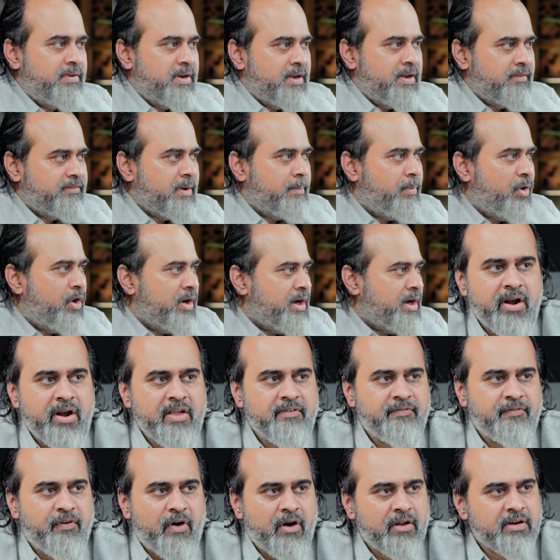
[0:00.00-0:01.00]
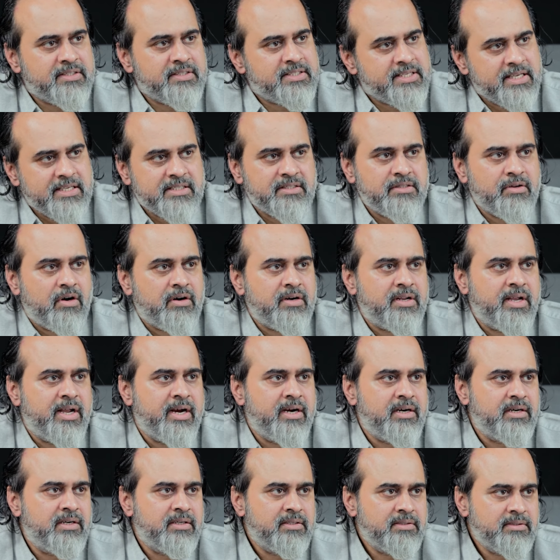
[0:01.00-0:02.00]
Even body falls, he is
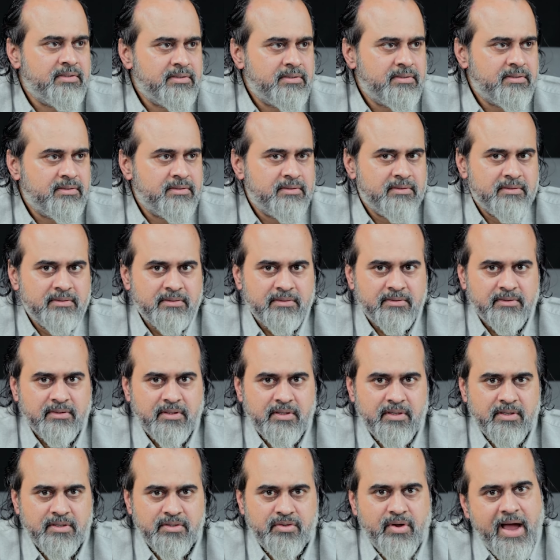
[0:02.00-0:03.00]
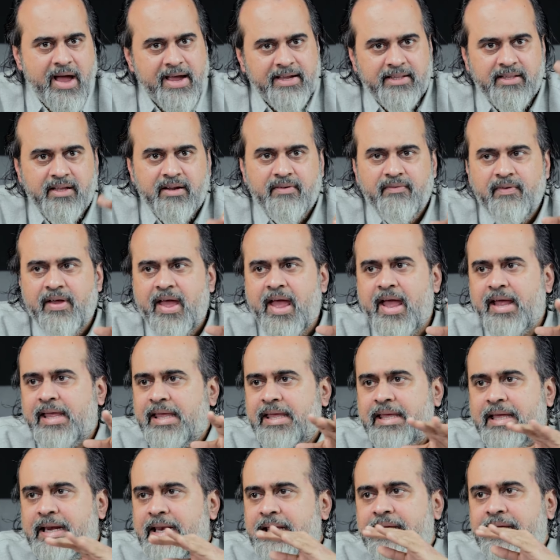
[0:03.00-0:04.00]
not killed. So either
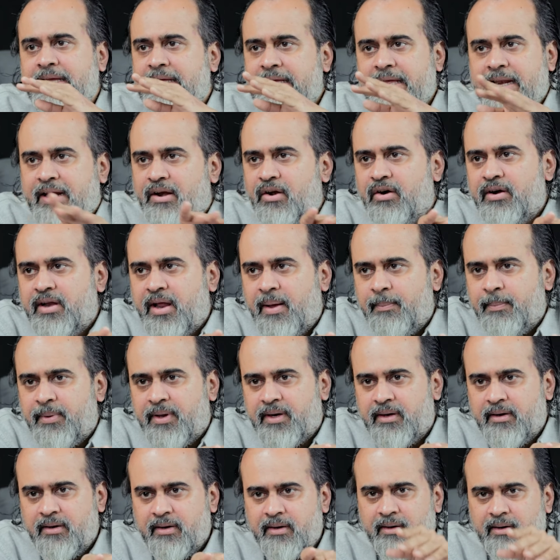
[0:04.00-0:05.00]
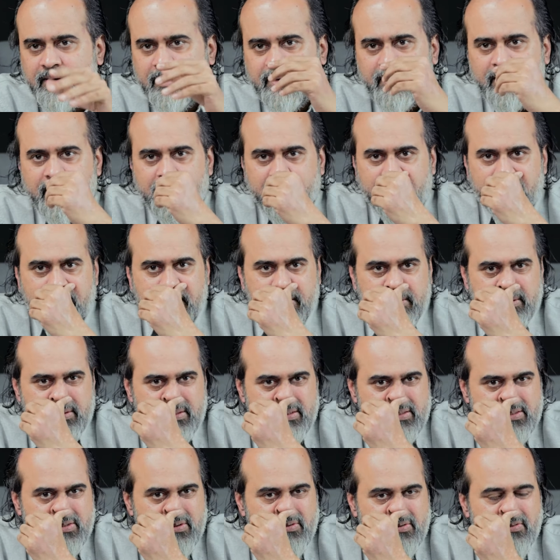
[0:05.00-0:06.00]
way, killing cannot happen.
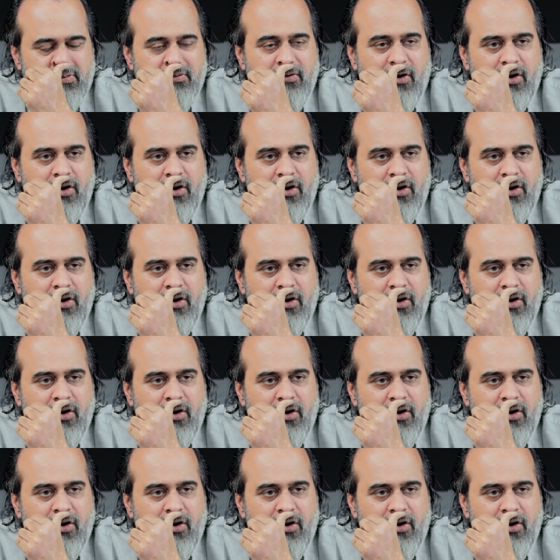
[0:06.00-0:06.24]
So